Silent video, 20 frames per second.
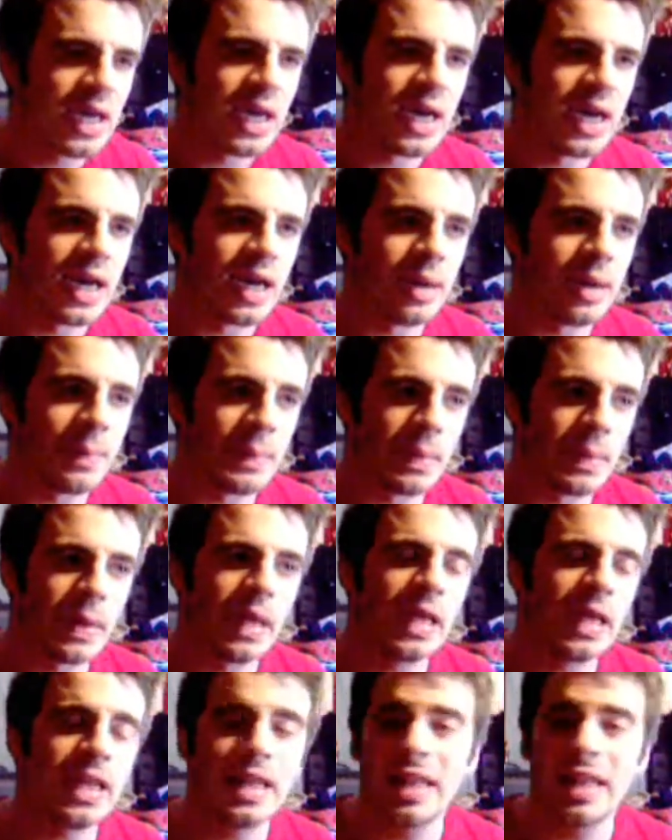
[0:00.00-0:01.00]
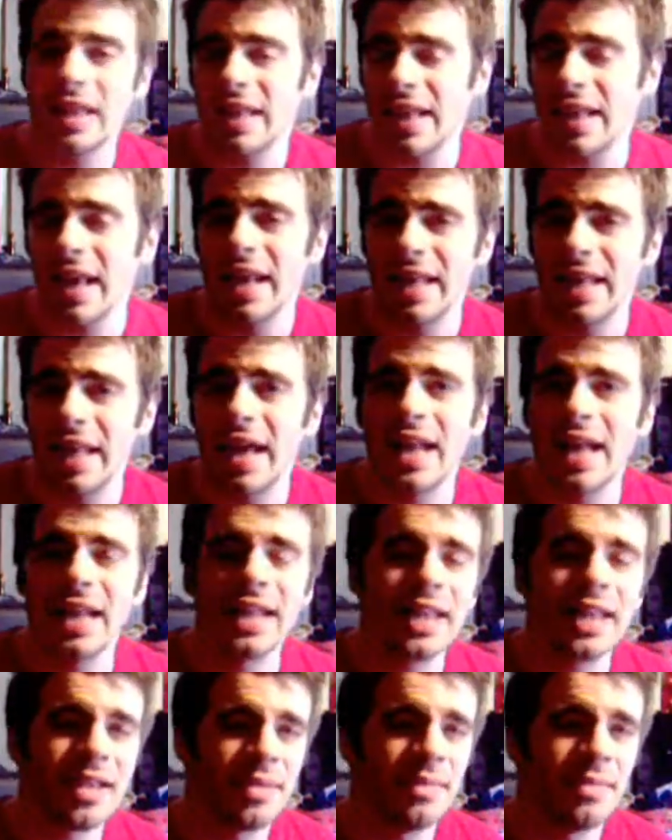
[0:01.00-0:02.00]
Um, and saying that,
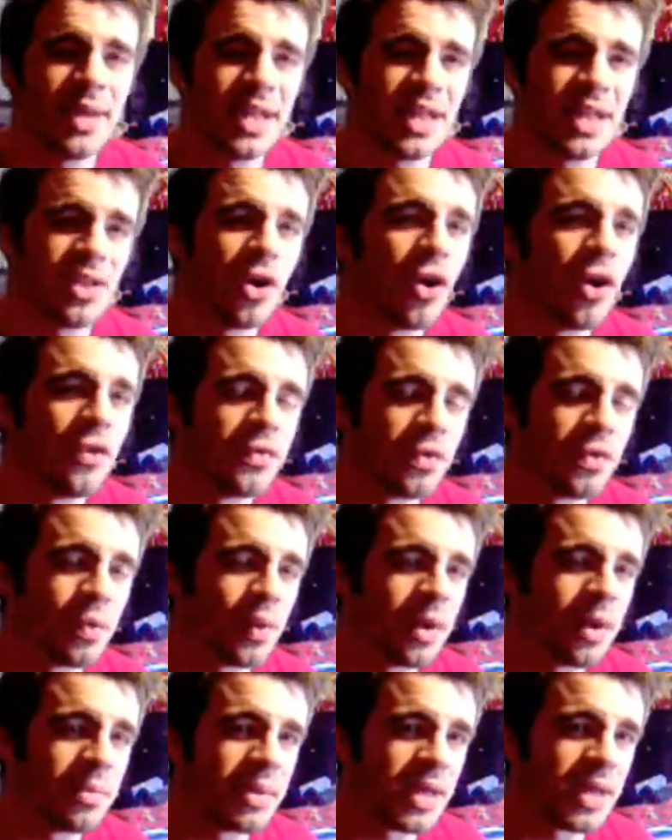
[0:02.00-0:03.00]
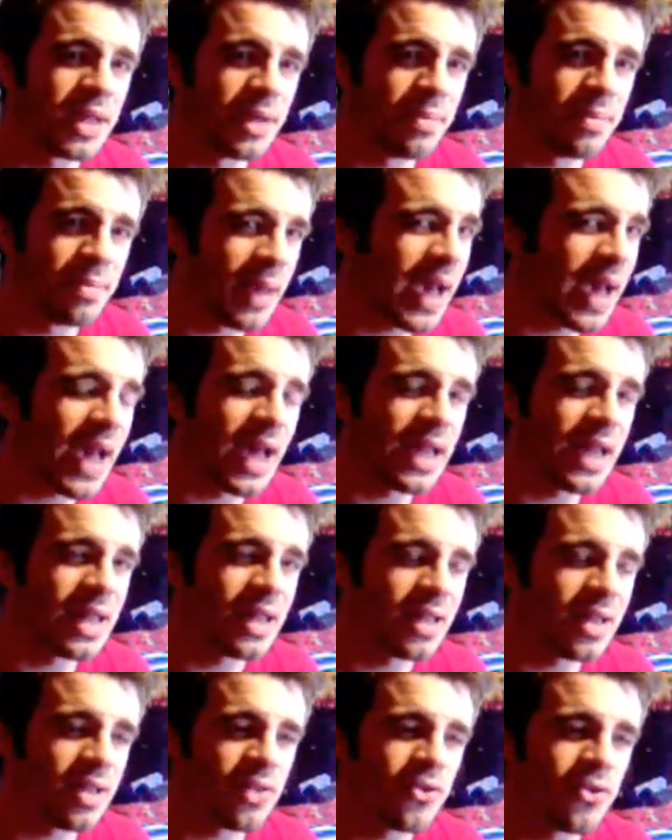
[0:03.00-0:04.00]
it doesn't mean it's overwhelmingly bad.
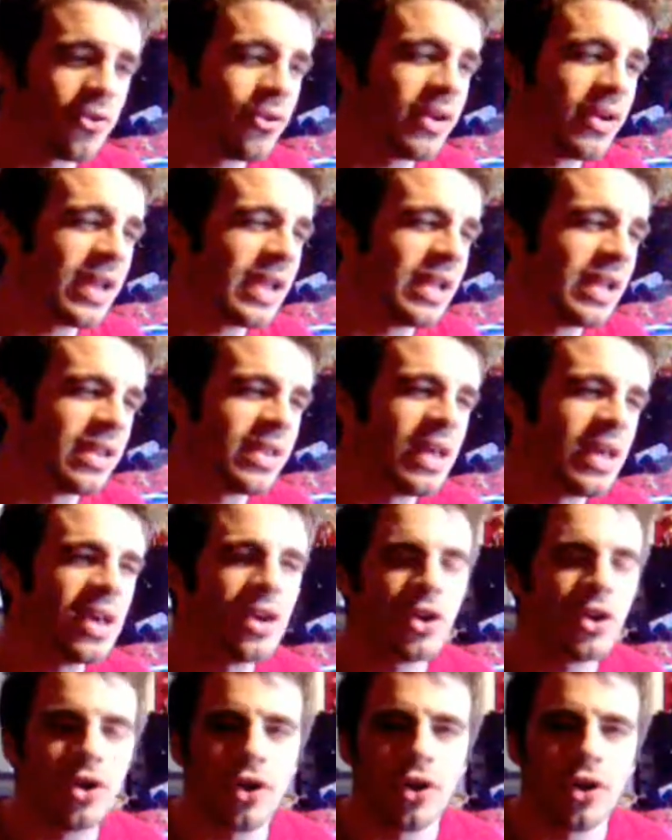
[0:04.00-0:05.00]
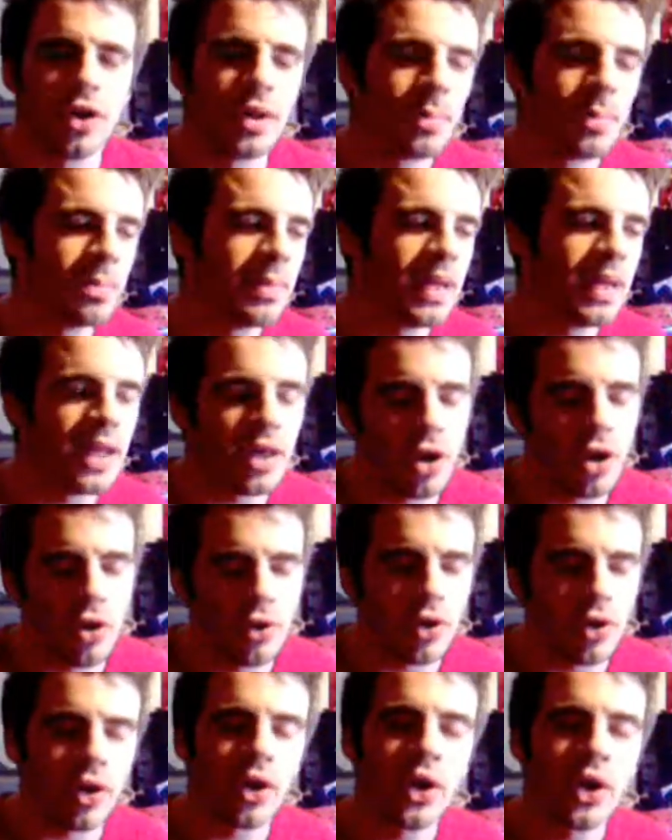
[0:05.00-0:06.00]
The story is good,
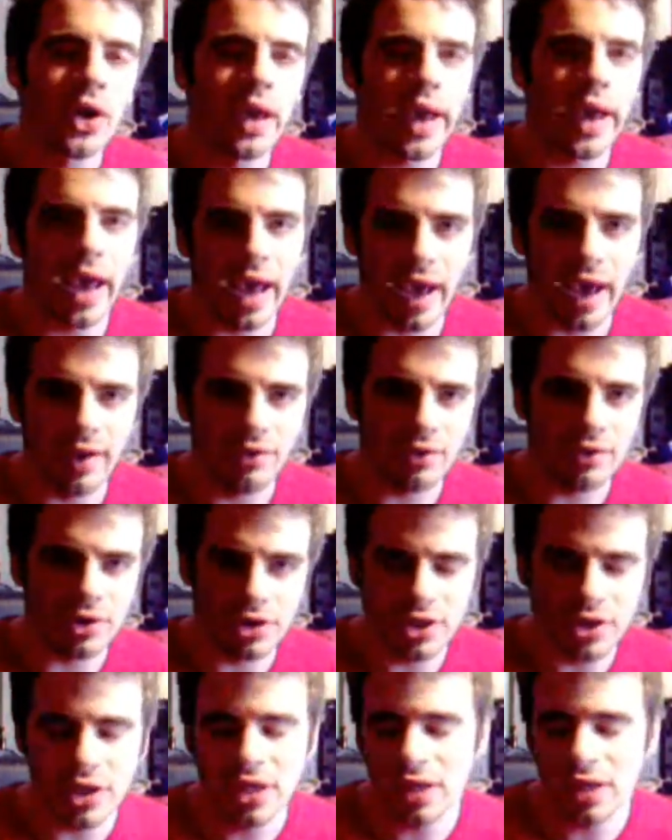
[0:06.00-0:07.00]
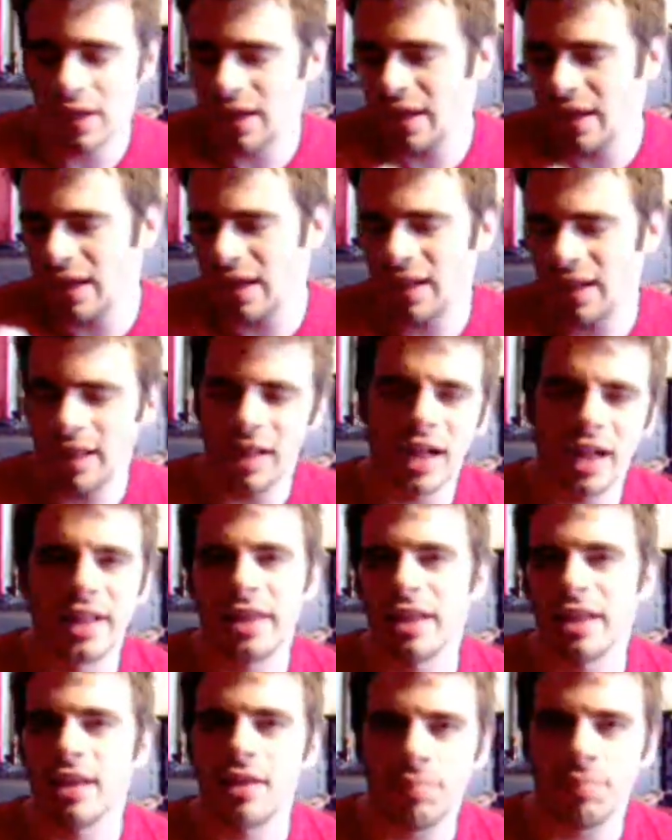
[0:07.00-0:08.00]
mediocre, average. It, it,
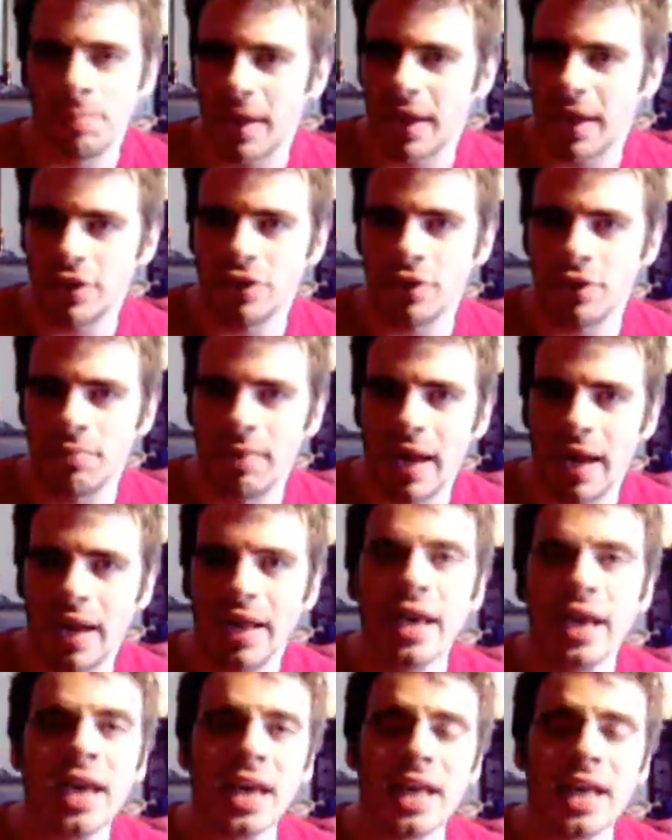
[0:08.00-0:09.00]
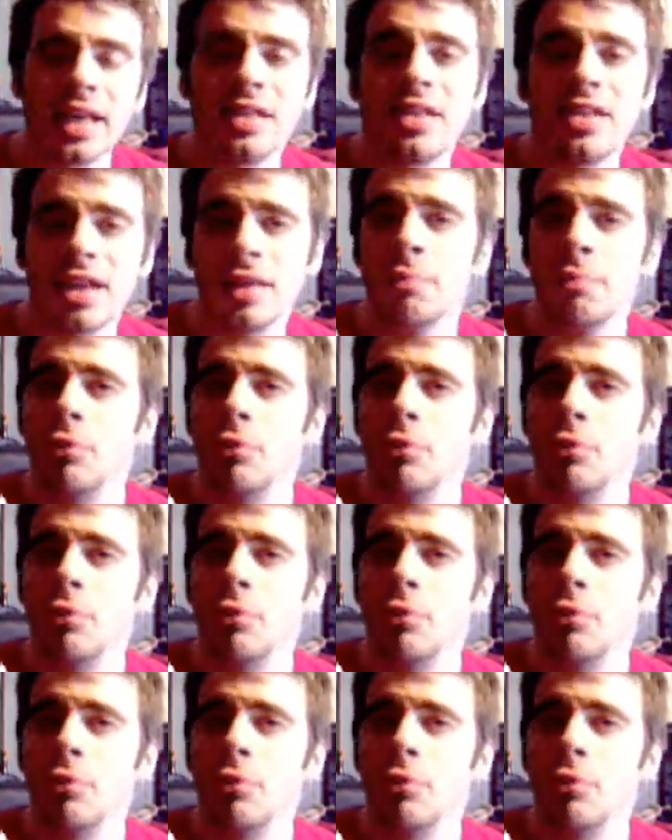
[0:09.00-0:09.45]
nothing special about it. It's just